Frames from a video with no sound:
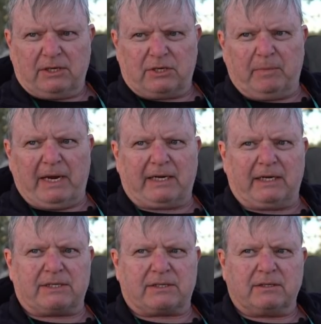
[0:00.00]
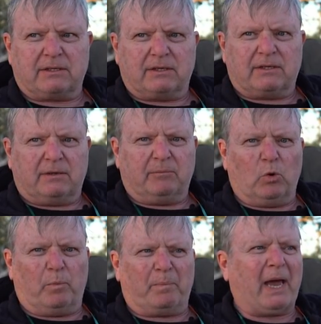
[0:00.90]
to make it
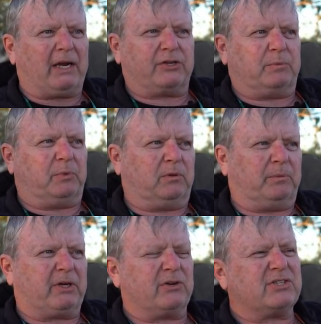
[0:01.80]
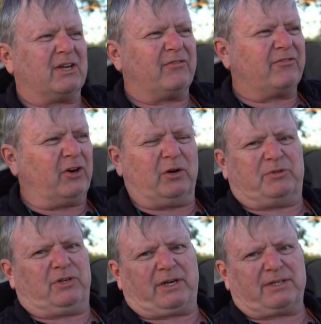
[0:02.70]
more palatable, because they're farm
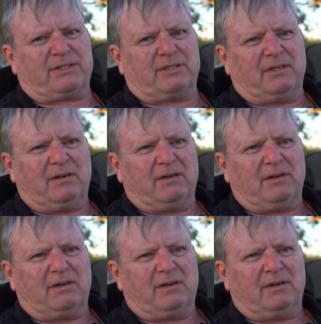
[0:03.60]
trucks.